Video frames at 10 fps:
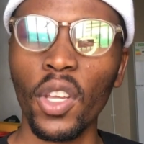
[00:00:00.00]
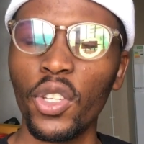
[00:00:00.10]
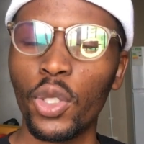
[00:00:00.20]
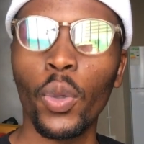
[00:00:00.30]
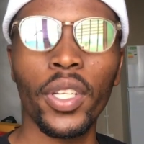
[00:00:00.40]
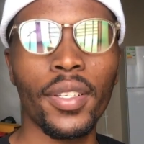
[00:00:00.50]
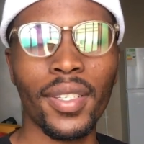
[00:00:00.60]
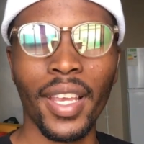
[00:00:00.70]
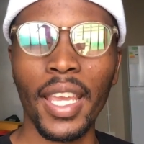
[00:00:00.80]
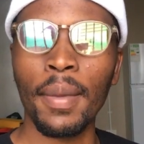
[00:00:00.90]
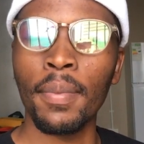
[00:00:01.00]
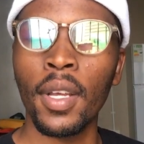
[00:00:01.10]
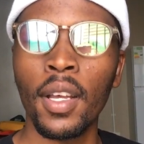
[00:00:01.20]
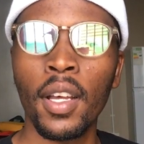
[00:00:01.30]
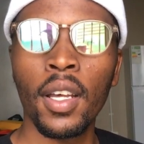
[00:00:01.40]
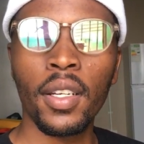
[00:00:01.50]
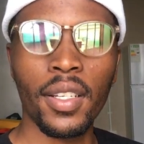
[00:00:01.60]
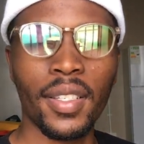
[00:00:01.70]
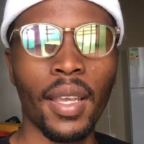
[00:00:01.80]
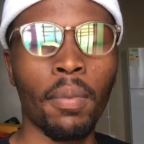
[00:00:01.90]
you're doing the same the
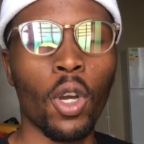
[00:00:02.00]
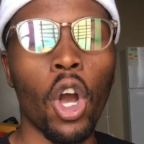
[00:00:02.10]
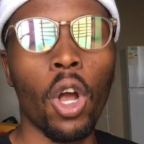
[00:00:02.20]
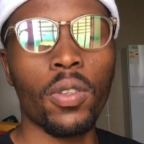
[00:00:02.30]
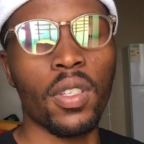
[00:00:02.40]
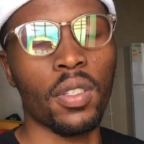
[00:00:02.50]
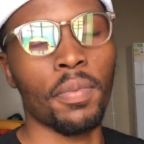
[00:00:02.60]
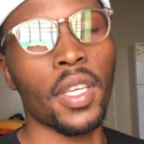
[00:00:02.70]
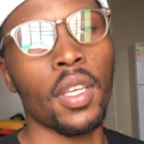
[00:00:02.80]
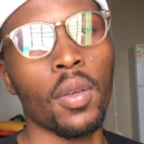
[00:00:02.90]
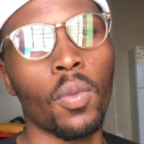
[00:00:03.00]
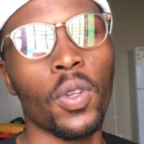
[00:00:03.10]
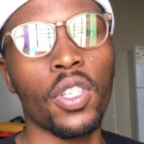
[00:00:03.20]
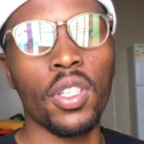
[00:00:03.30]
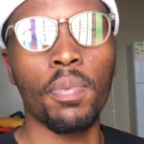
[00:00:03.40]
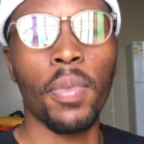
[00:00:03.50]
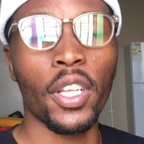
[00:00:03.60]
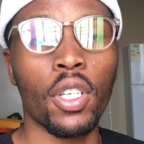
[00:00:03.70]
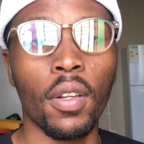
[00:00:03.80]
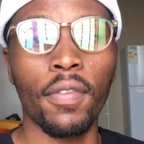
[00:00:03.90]
same course as me, which is
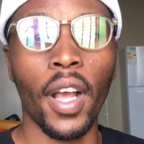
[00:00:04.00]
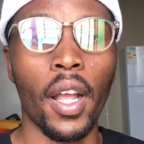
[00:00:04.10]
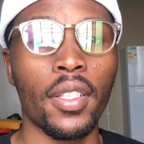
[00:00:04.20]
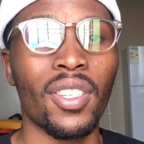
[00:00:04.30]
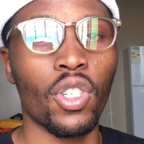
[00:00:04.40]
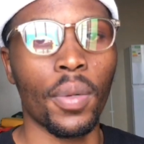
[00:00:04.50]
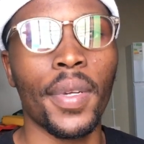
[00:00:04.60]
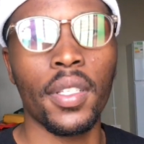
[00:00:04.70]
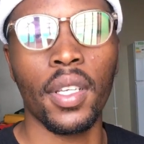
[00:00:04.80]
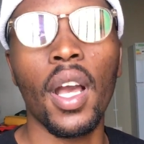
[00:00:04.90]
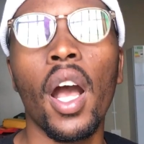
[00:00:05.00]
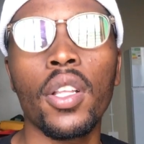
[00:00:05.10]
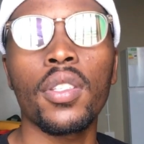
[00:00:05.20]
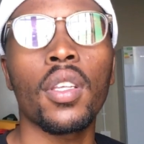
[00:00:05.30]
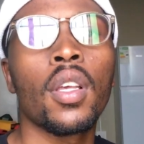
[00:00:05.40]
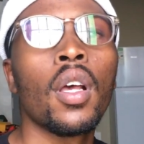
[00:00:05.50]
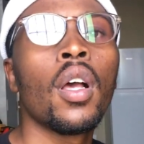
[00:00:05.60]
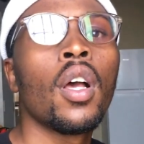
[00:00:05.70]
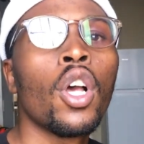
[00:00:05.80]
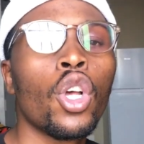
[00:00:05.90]
Bachelor of Arts in Dramatic Arts.
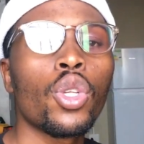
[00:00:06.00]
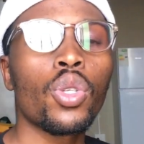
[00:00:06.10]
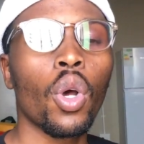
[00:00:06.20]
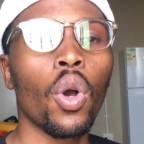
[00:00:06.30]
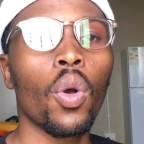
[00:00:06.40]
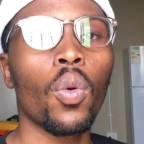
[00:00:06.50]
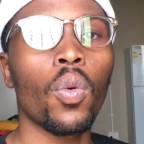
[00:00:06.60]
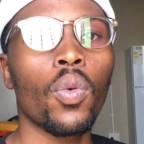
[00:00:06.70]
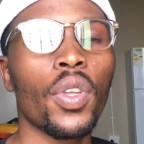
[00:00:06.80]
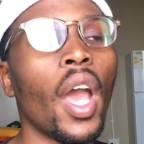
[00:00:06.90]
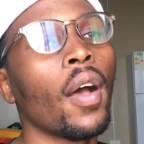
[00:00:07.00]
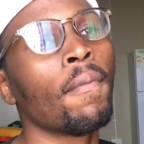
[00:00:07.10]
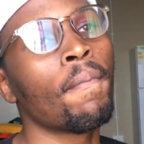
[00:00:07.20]
So yeah,